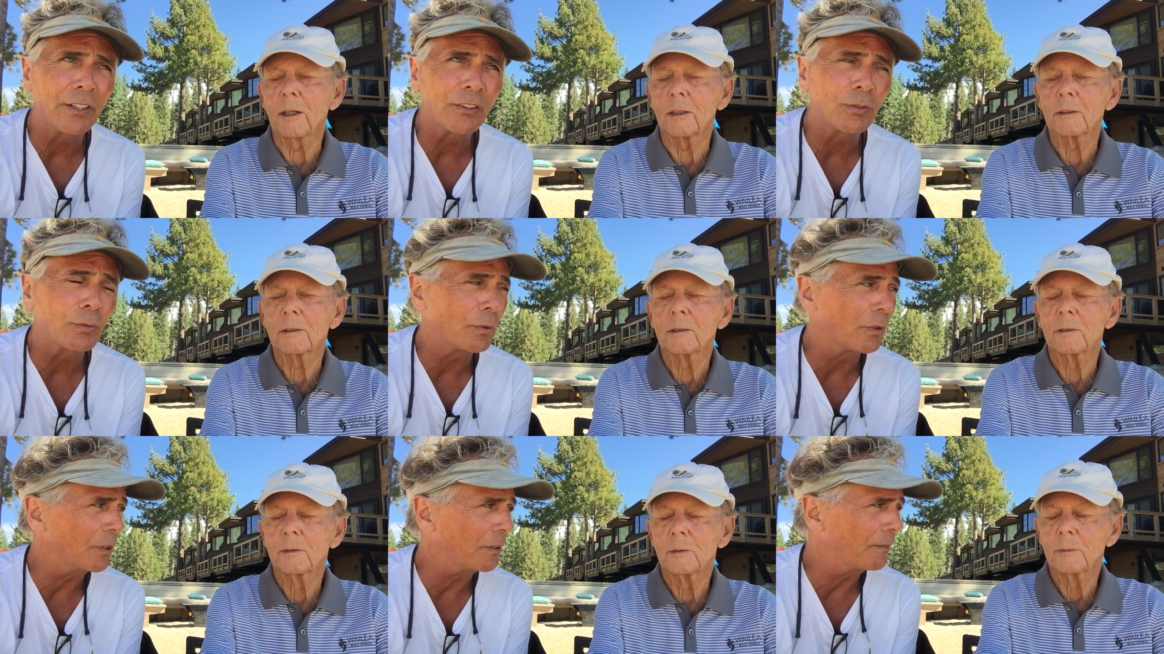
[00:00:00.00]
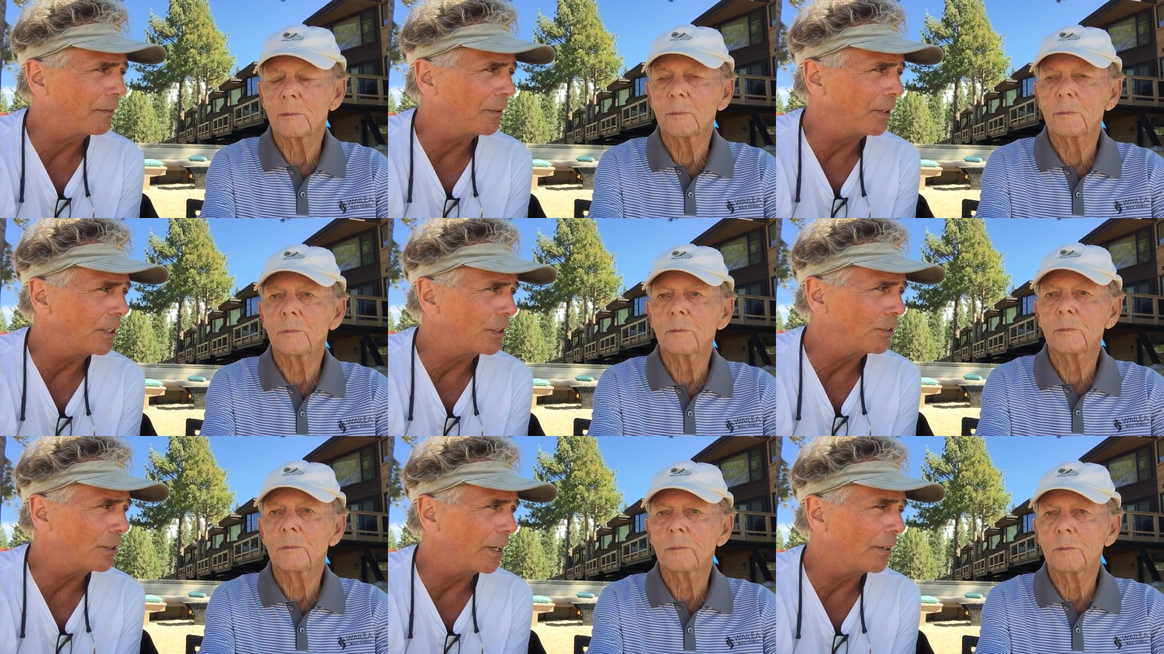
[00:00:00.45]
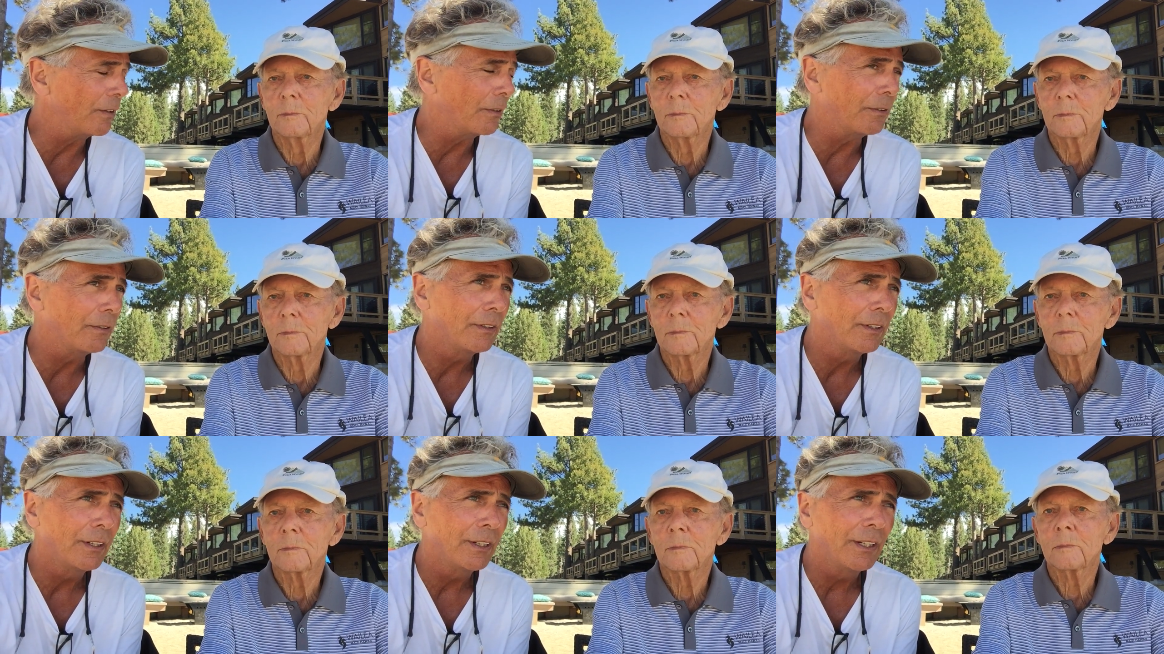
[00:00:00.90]
Speaker 1: this work for each
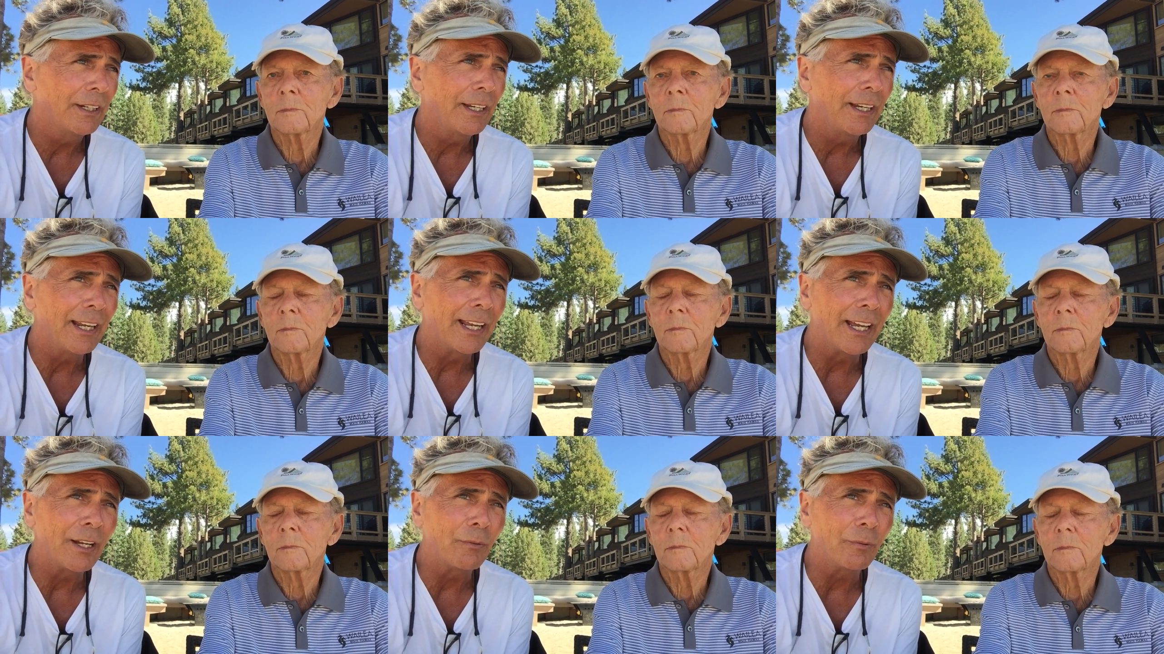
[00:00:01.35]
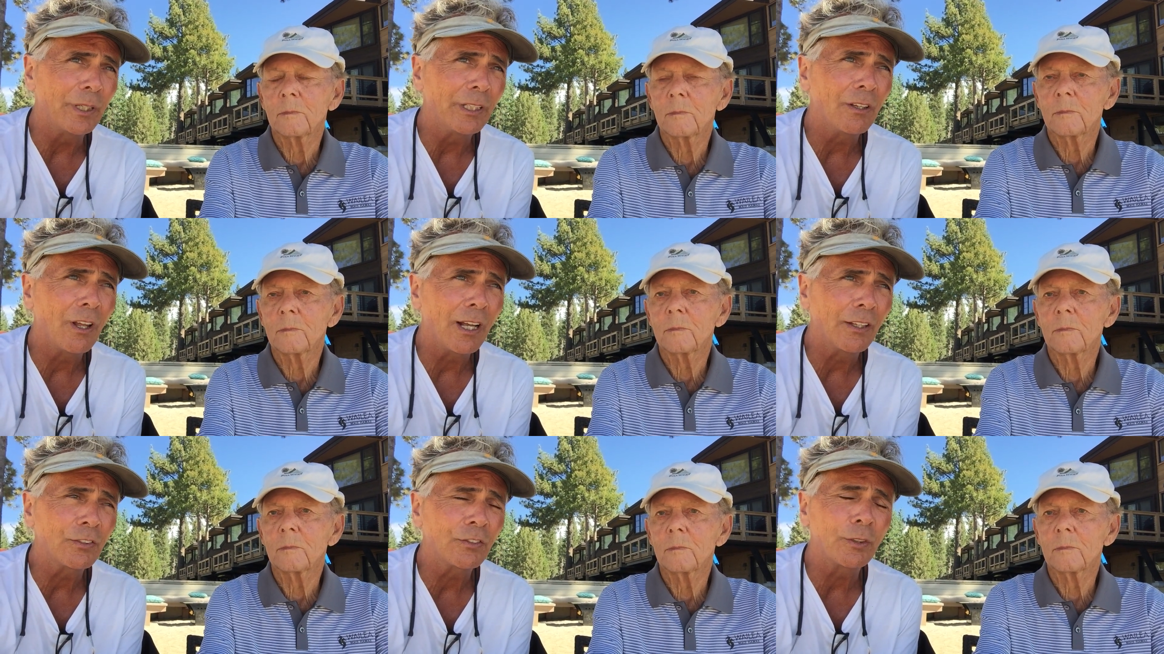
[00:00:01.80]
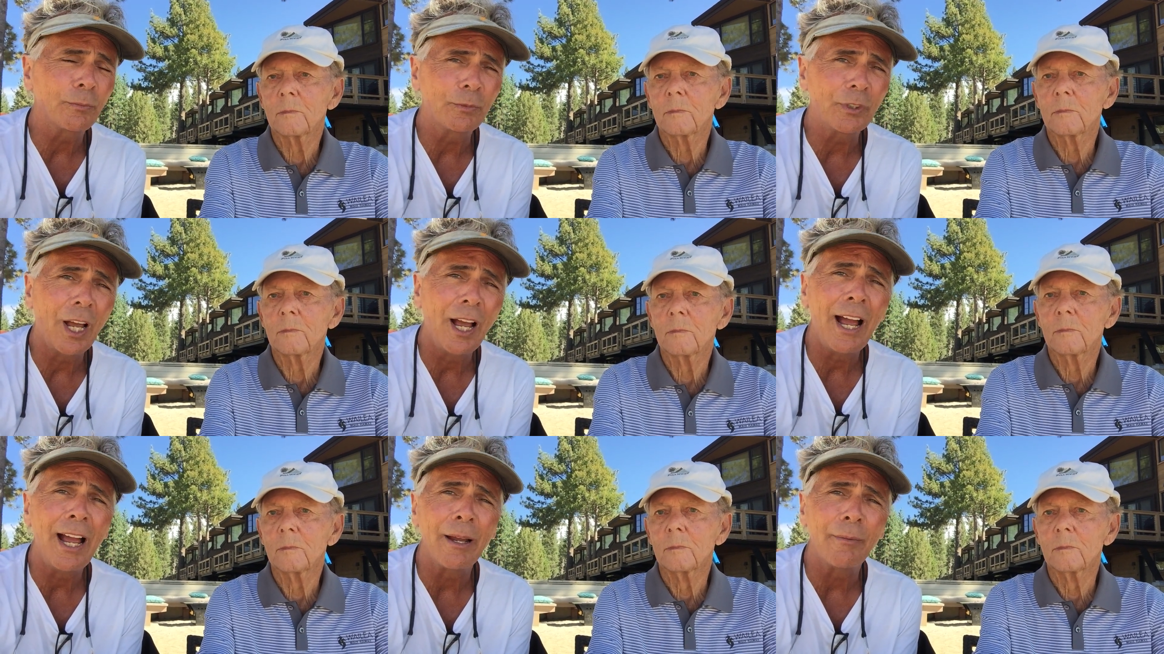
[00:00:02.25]
other, and we lost some
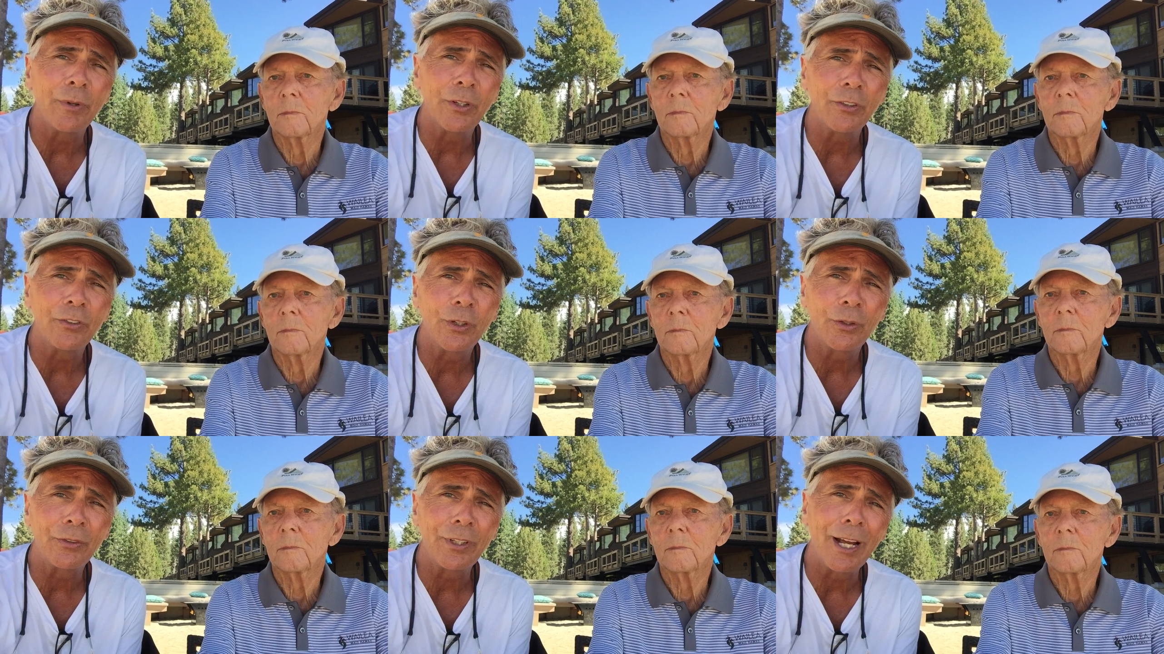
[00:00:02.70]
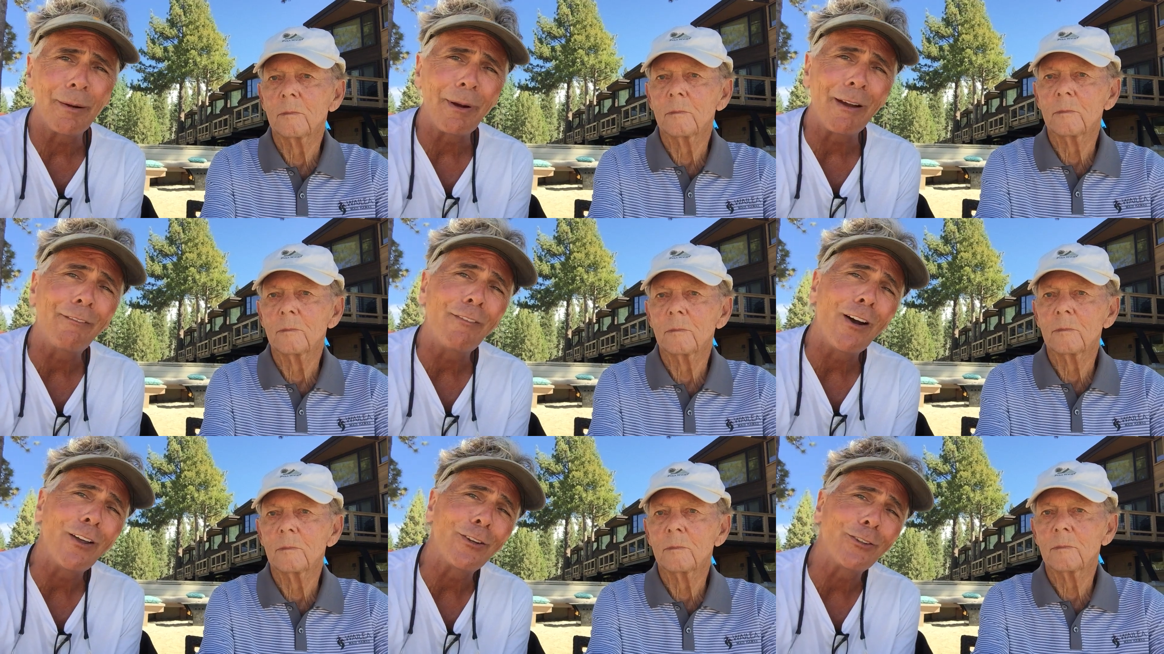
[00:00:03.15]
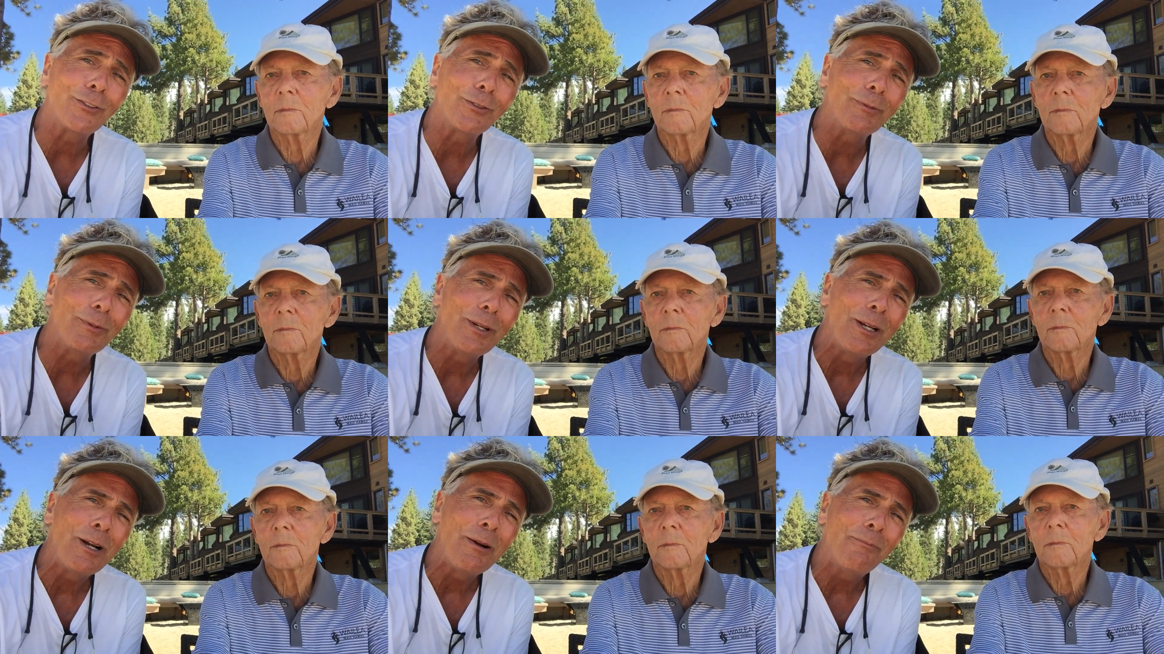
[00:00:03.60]
time. There's no doubt. My father's
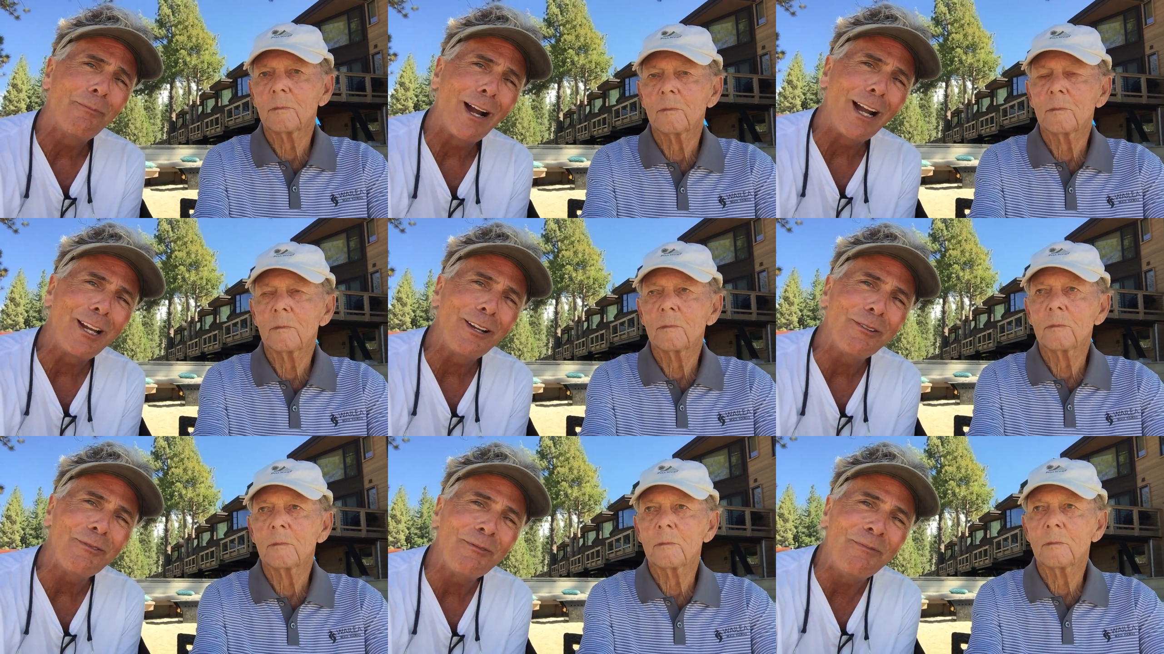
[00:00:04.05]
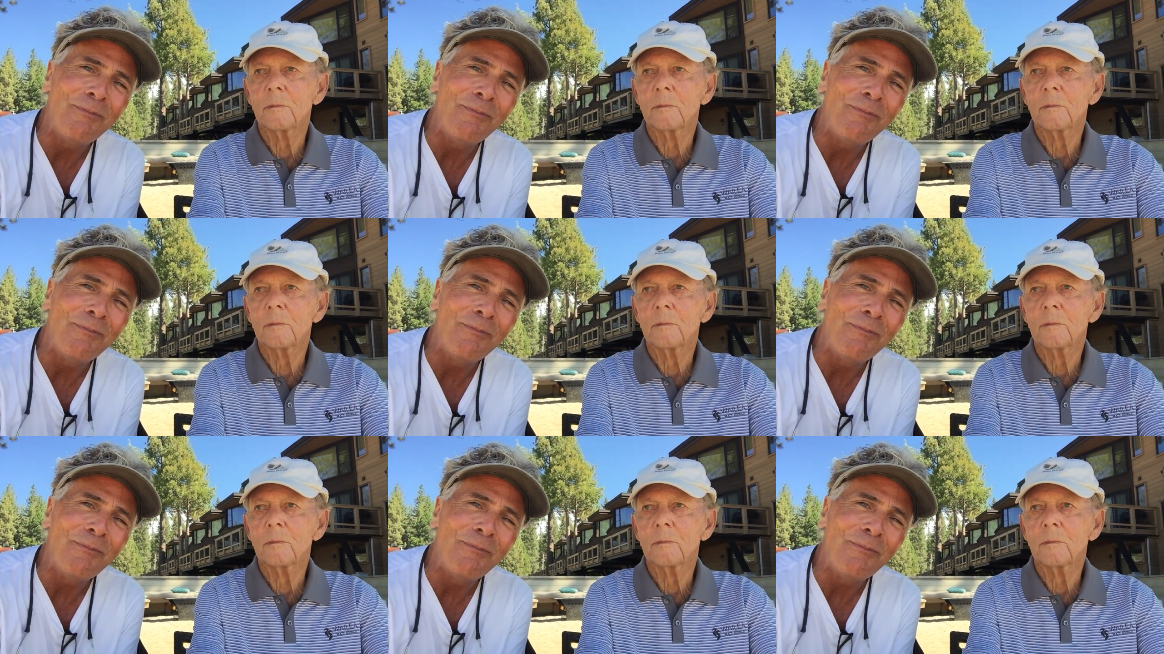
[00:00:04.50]
my